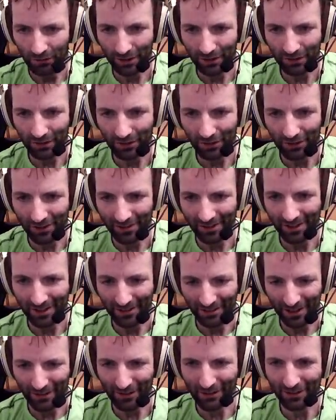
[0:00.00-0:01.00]

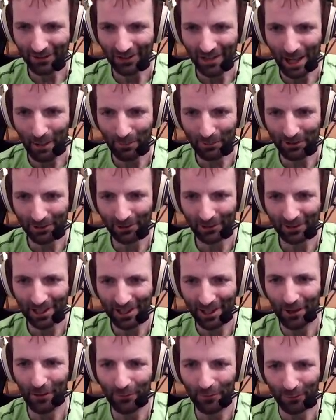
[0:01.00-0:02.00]
there's absolutely
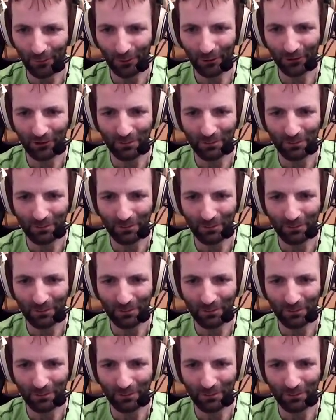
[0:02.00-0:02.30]
no force